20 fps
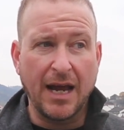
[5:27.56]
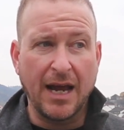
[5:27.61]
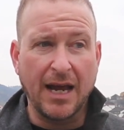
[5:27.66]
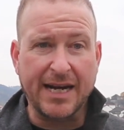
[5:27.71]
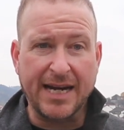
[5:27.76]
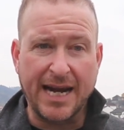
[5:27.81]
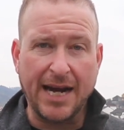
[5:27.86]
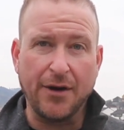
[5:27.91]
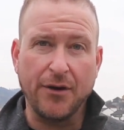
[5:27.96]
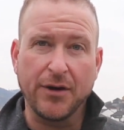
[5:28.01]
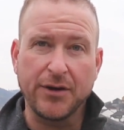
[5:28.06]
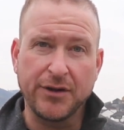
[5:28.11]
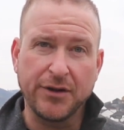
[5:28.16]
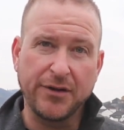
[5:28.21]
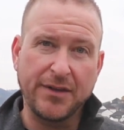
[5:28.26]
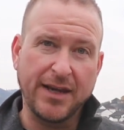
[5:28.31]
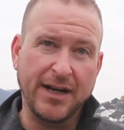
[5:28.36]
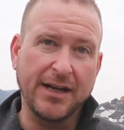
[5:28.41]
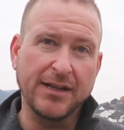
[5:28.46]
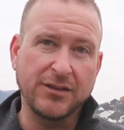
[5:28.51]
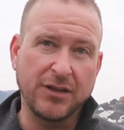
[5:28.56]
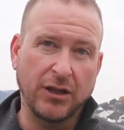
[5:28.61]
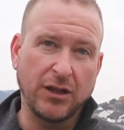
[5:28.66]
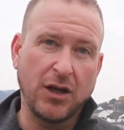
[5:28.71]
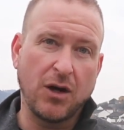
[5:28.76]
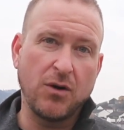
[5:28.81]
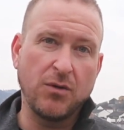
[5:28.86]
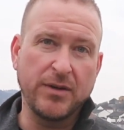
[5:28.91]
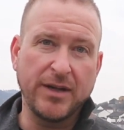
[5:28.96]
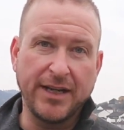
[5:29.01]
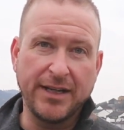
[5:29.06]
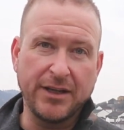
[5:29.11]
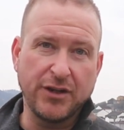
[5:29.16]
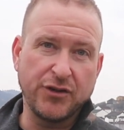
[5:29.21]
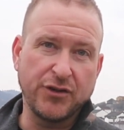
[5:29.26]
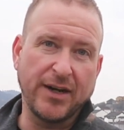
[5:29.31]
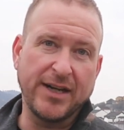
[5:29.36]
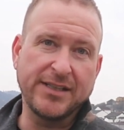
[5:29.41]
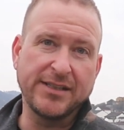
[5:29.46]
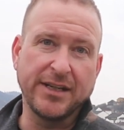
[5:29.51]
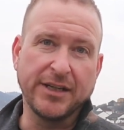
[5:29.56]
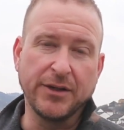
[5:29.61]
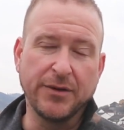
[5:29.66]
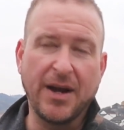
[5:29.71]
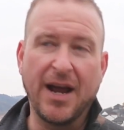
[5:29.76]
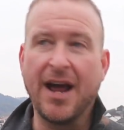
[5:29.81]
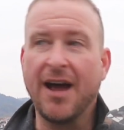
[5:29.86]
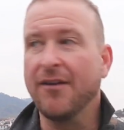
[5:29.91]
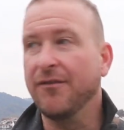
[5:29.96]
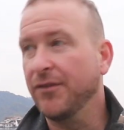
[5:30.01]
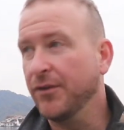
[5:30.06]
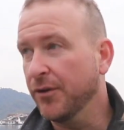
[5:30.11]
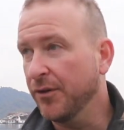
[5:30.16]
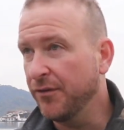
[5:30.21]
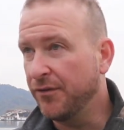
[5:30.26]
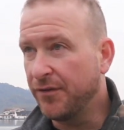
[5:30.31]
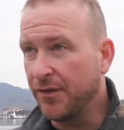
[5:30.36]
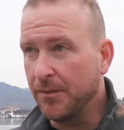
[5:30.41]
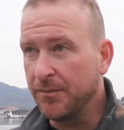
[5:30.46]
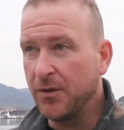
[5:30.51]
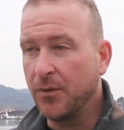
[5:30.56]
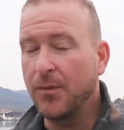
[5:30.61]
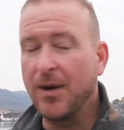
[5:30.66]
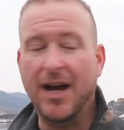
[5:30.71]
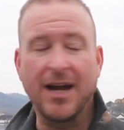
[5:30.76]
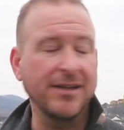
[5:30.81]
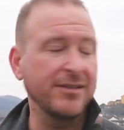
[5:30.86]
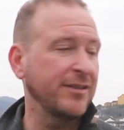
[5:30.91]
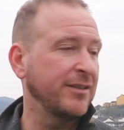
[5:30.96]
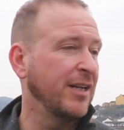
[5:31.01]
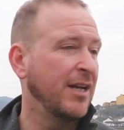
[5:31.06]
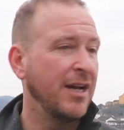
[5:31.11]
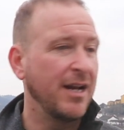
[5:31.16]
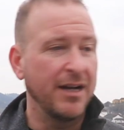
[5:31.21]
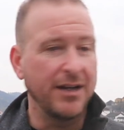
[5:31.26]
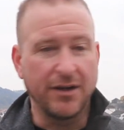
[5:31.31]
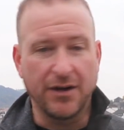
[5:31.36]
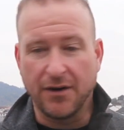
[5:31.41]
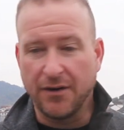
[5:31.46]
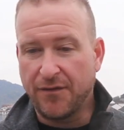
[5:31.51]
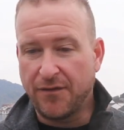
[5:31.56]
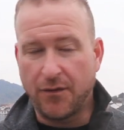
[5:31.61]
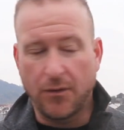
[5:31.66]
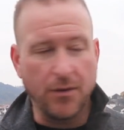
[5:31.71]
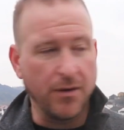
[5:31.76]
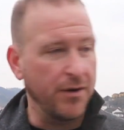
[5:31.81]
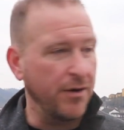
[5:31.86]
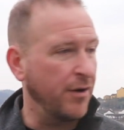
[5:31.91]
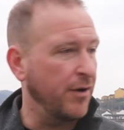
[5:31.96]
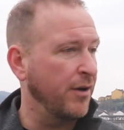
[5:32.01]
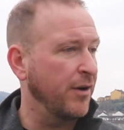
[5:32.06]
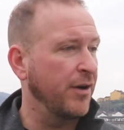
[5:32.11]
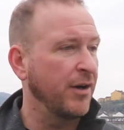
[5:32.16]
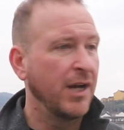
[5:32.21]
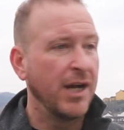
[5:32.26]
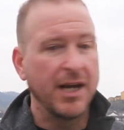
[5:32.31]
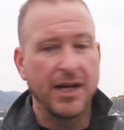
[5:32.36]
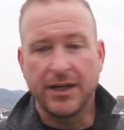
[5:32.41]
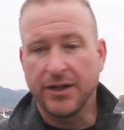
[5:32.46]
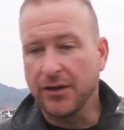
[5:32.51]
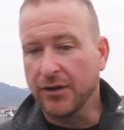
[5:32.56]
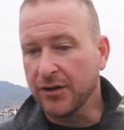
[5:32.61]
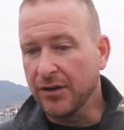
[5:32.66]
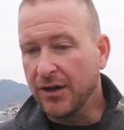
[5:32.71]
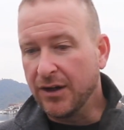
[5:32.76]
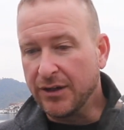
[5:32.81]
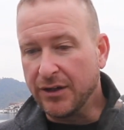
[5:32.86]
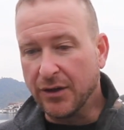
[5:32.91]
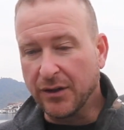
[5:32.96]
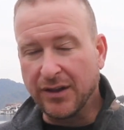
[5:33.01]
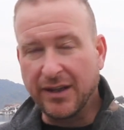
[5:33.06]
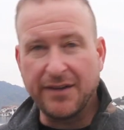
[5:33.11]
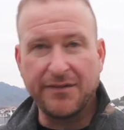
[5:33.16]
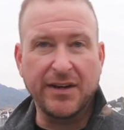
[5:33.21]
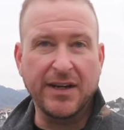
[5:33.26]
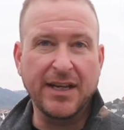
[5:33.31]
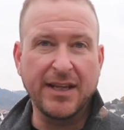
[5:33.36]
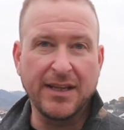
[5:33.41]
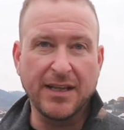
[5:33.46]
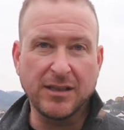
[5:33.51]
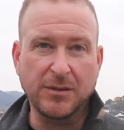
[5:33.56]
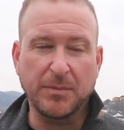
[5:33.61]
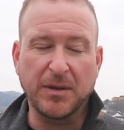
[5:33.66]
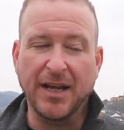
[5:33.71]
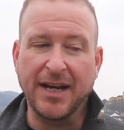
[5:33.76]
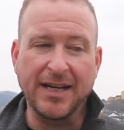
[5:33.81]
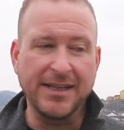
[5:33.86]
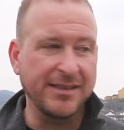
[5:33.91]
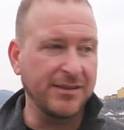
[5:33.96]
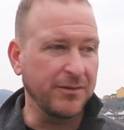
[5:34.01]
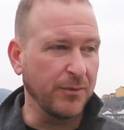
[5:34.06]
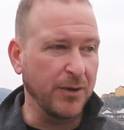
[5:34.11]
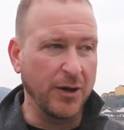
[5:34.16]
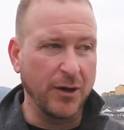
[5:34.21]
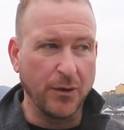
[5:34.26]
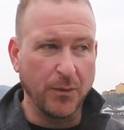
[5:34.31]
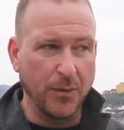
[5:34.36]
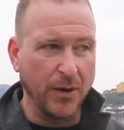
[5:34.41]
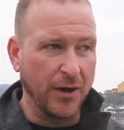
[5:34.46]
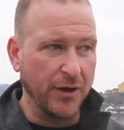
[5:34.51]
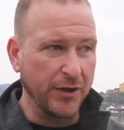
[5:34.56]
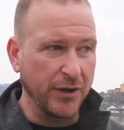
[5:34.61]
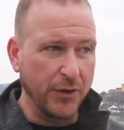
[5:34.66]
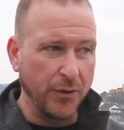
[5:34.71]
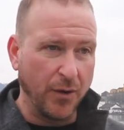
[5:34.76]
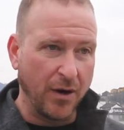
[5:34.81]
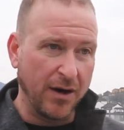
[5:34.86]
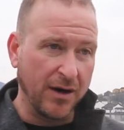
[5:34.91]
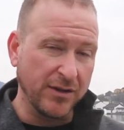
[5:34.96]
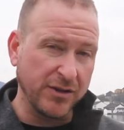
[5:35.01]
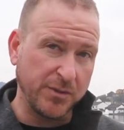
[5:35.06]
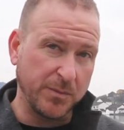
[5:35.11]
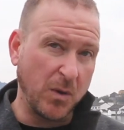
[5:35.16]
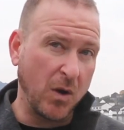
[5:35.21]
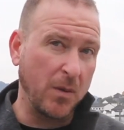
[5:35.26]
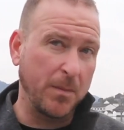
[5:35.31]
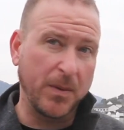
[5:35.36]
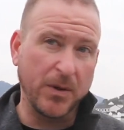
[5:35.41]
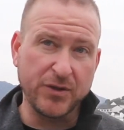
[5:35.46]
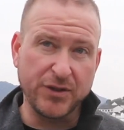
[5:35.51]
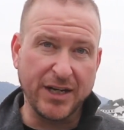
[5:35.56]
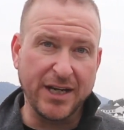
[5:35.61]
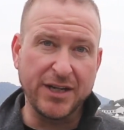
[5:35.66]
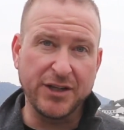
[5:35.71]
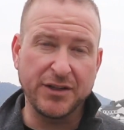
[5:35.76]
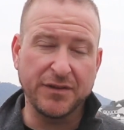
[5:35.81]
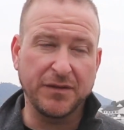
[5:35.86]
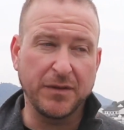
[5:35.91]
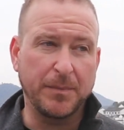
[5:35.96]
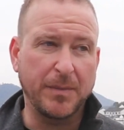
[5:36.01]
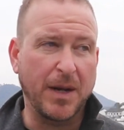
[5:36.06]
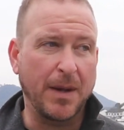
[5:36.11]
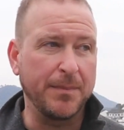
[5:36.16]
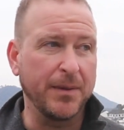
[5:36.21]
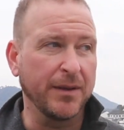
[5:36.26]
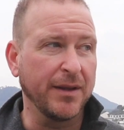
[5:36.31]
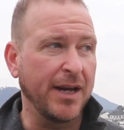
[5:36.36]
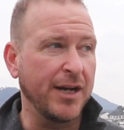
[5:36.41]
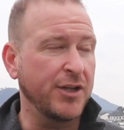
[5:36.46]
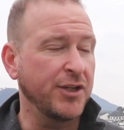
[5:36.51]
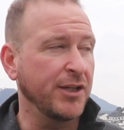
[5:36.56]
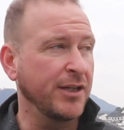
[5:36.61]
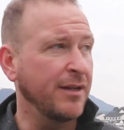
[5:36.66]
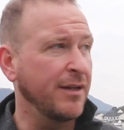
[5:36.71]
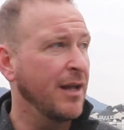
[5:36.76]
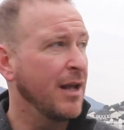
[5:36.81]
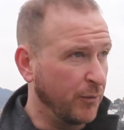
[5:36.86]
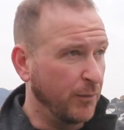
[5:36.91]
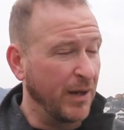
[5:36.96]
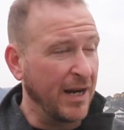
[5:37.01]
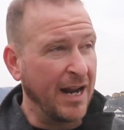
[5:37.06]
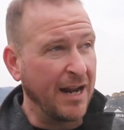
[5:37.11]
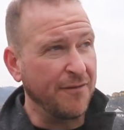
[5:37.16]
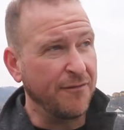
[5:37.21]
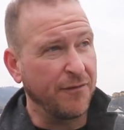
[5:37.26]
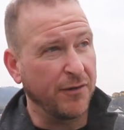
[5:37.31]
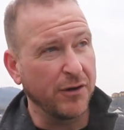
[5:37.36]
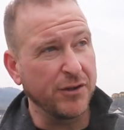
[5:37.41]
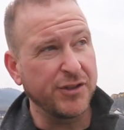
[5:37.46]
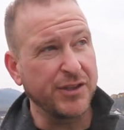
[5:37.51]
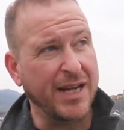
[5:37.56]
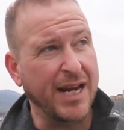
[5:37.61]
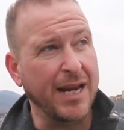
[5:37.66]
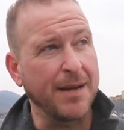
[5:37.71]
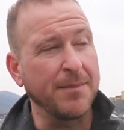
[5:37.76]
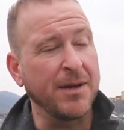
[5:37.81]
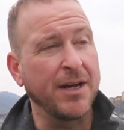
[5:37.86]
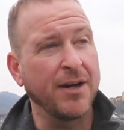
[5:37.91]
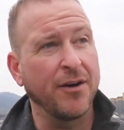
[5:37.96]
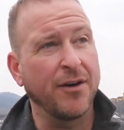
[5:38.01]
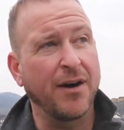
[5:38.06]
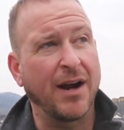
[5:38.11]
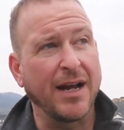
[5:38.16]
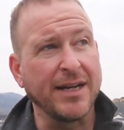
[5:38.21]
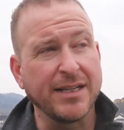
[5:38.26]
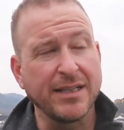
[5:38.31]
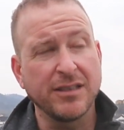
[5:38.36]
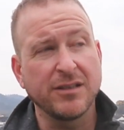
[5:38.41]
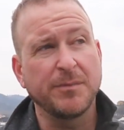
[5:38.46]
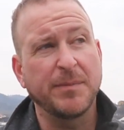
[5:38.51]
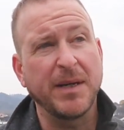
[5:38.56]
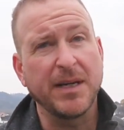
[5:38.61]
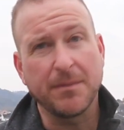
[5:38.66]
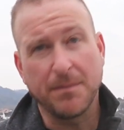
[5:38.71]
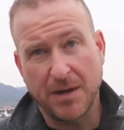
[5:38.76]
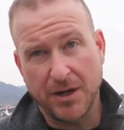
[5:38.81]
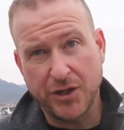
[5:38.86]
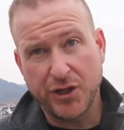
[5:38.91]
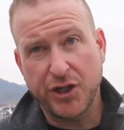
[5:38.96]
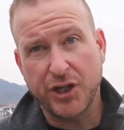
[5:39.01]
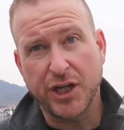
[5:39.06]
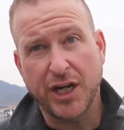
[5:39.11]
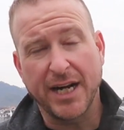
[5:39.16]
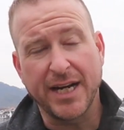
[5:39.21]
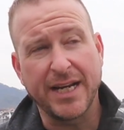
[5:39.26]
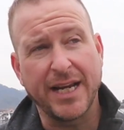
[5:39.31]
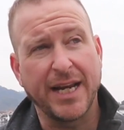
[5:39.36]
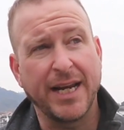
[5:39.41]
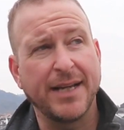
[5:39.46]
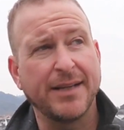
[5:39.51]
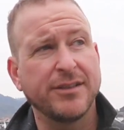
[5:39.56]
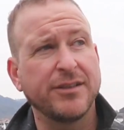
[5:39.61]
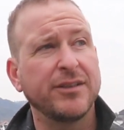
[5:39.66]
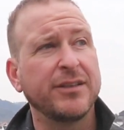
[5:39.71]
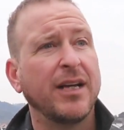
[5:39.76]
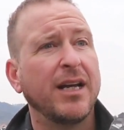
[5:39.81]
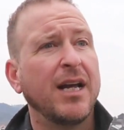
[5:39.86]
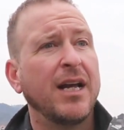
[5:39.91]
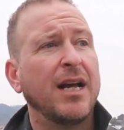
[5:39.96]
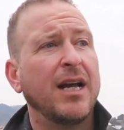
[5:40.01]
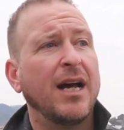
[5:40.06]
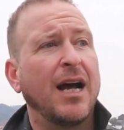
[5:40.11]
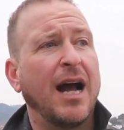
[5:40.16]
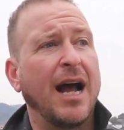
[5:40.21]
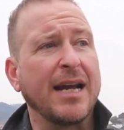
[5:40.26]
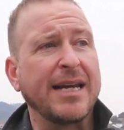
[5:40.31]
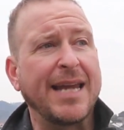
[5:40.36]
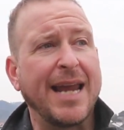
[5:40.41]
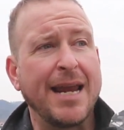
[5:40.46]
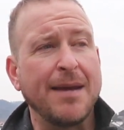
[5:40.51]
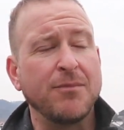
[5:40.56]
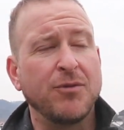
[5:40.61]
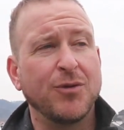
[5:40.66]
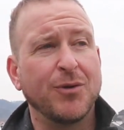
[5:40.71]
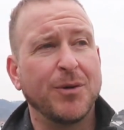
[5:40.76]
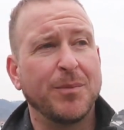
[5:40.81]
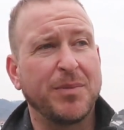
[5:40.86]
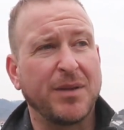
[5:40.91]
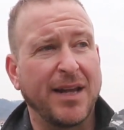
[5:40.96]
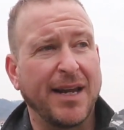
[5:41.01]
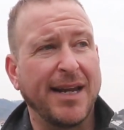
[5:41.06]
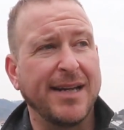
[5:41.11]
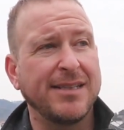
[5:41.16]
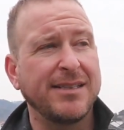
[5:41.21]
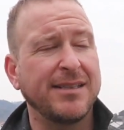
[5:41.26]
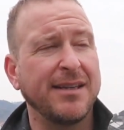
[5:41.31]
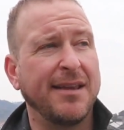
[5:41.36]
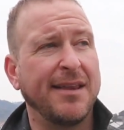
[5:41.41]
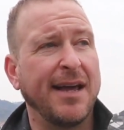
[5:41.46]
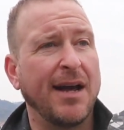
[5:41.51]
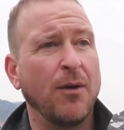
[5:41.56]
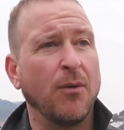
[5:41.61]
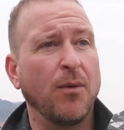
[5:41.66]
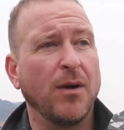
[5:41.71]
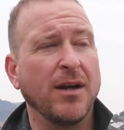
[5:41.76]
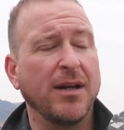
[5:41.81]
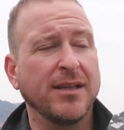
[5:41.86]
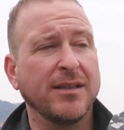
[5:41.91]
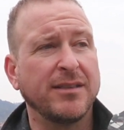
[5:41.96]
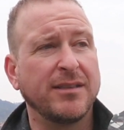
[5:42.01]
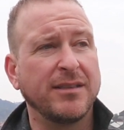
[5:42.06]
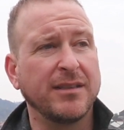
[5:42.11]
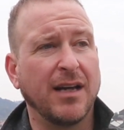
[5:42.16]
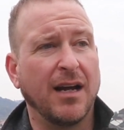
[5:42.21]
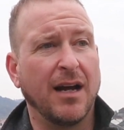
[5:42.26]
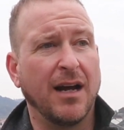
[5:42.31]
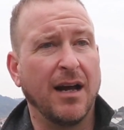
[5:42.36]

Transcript: a character that is alone in the traits that you have. You're from the West, you're a foreigner, you're living in this place where you are a small percentage of the population. When I first came here, I didn't speak much Chinese. I came to a place that was